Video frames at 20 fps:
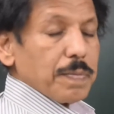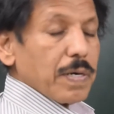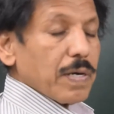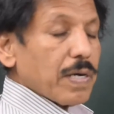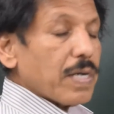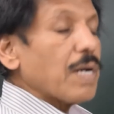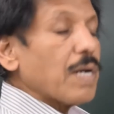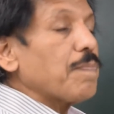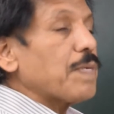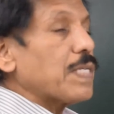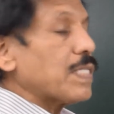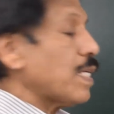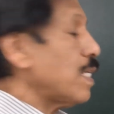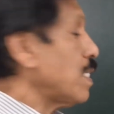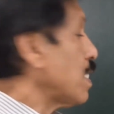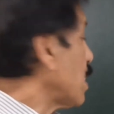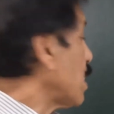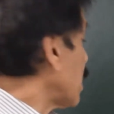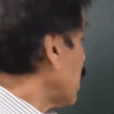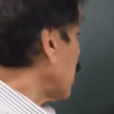
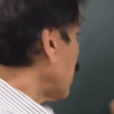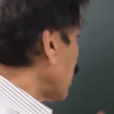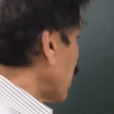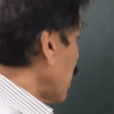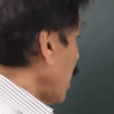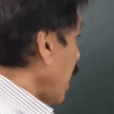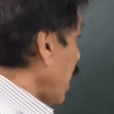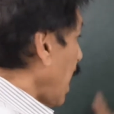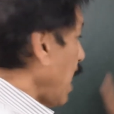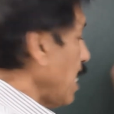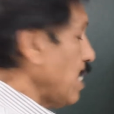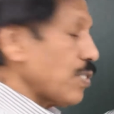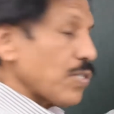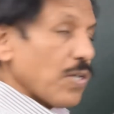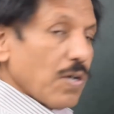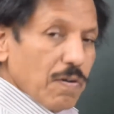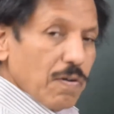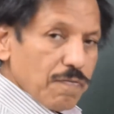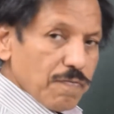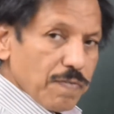represents the rise
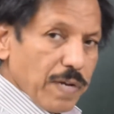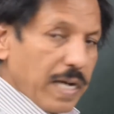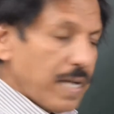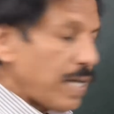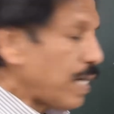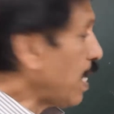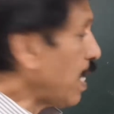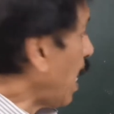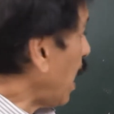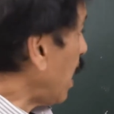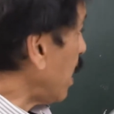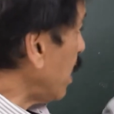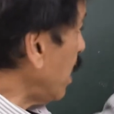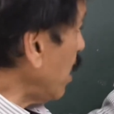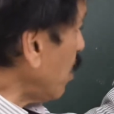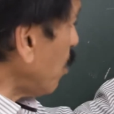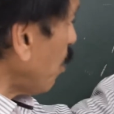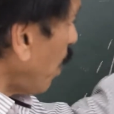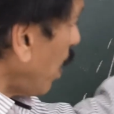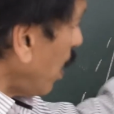of tide and
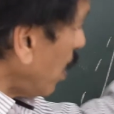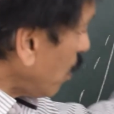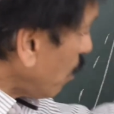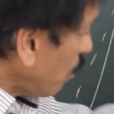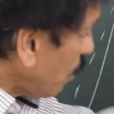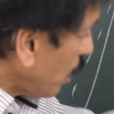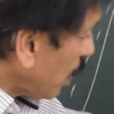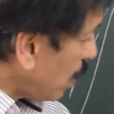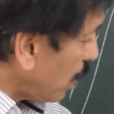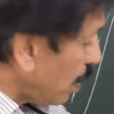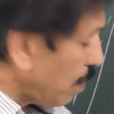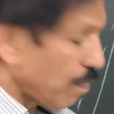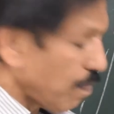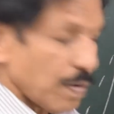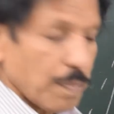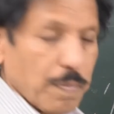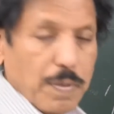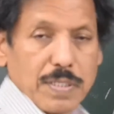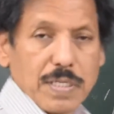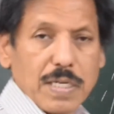this part of the curve
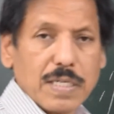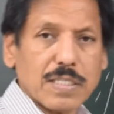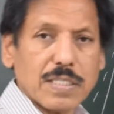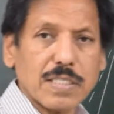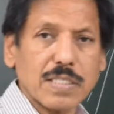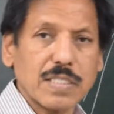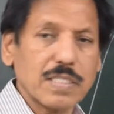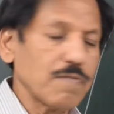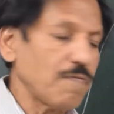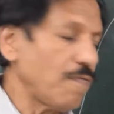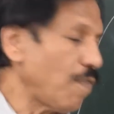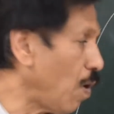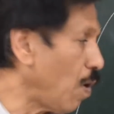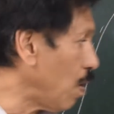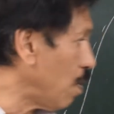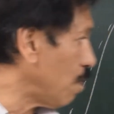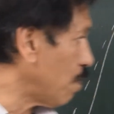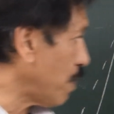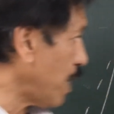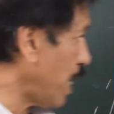represents the fall
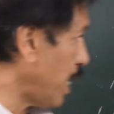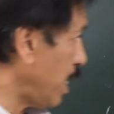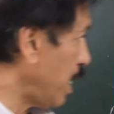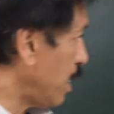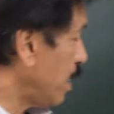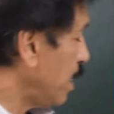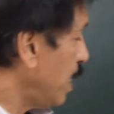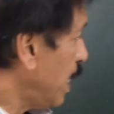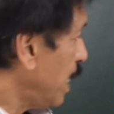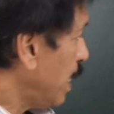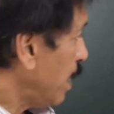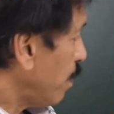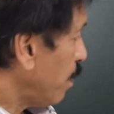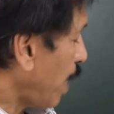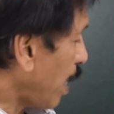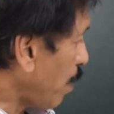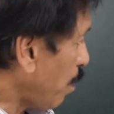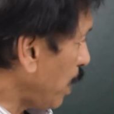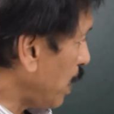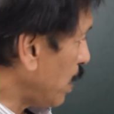of tide.
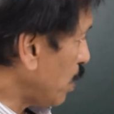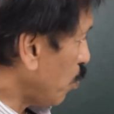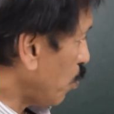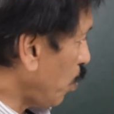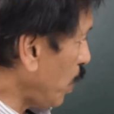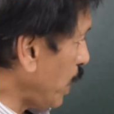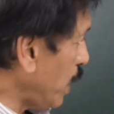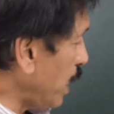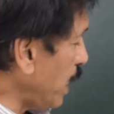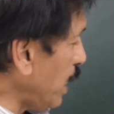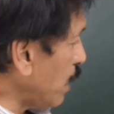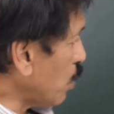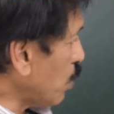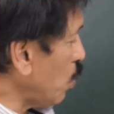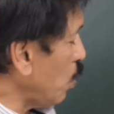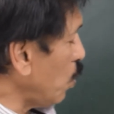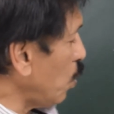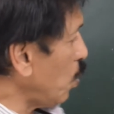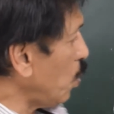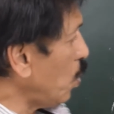That means we need
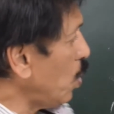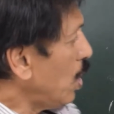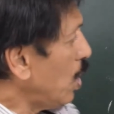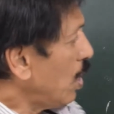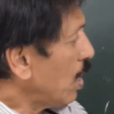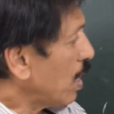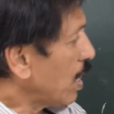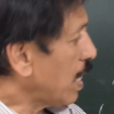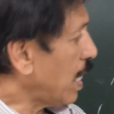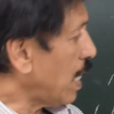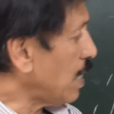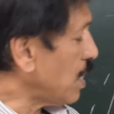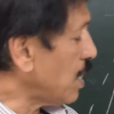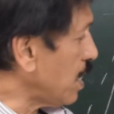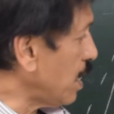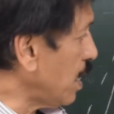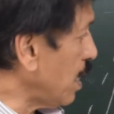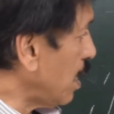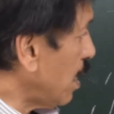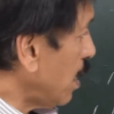to
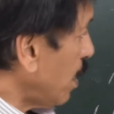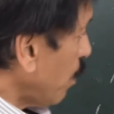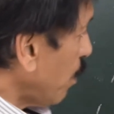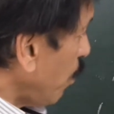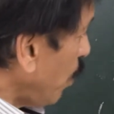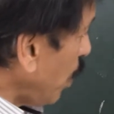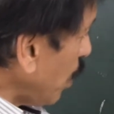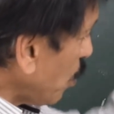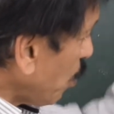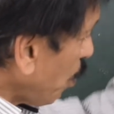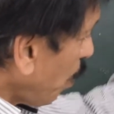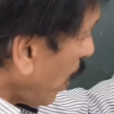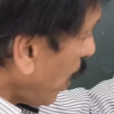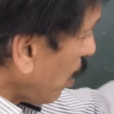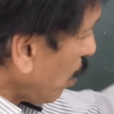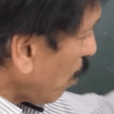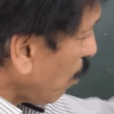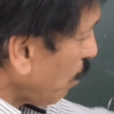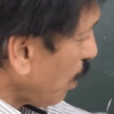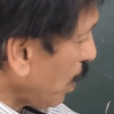consider this
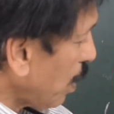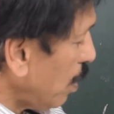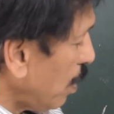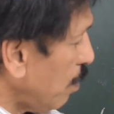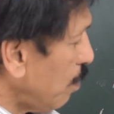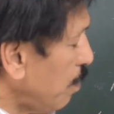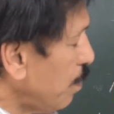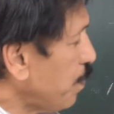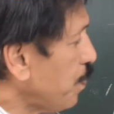part of the curve.